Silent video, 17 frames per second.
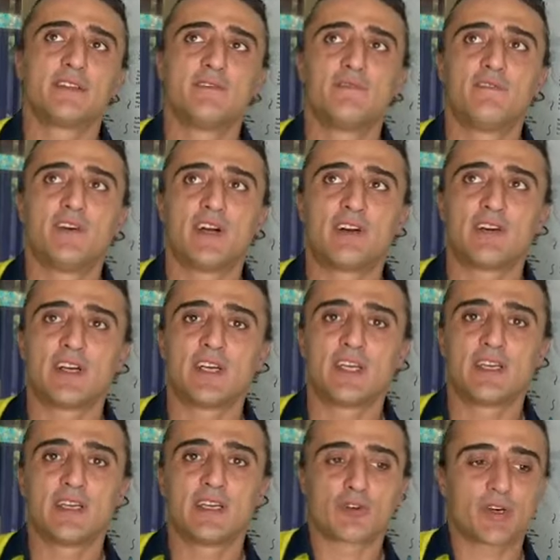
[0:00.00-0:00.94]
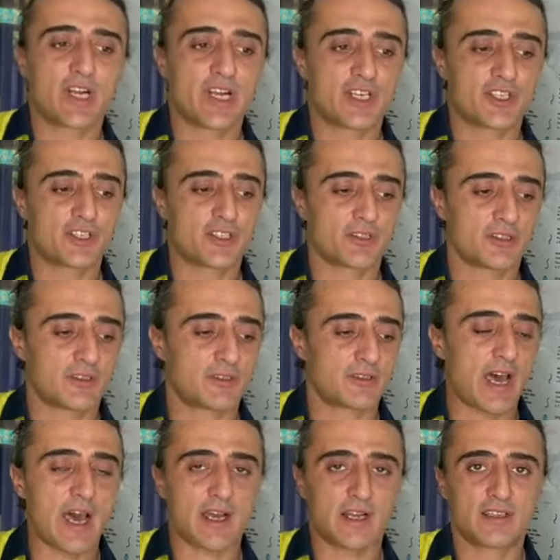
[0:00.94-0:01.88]
the very creation
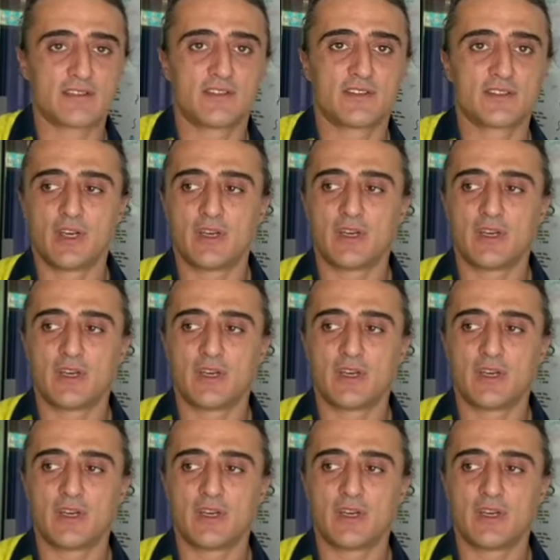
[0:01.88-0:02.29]
act.